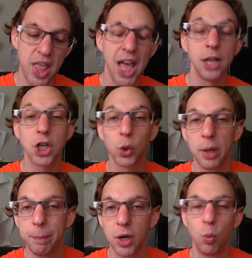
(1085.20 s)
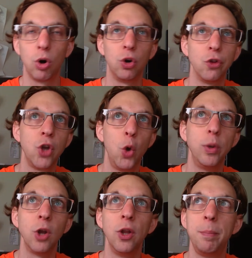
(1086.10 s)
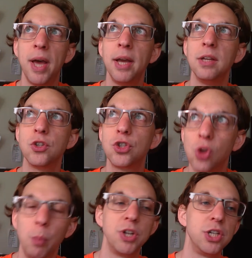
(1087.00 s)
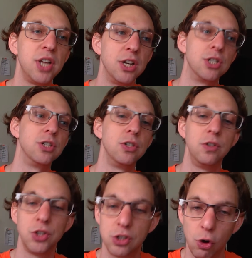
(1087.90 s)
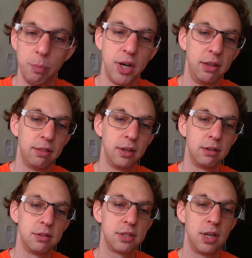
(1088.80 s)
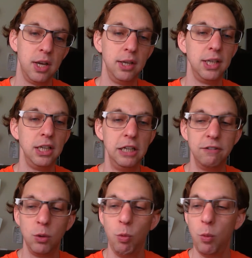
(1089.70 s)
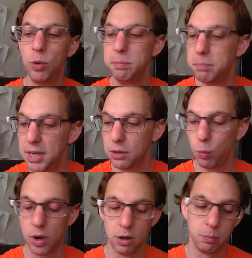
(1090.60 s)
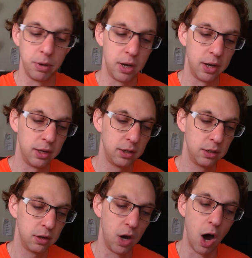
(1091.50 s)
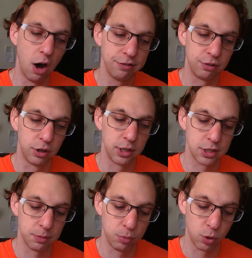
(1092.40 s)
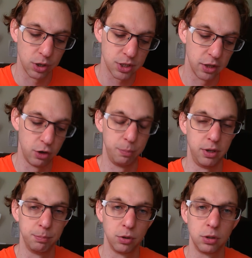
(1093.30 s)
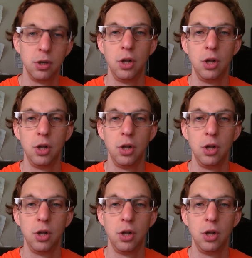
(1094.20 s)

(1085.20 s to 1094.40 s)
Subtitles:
It's a great big world. We can only pay so much attention to so many things. Even when we mean well by offering support to other people,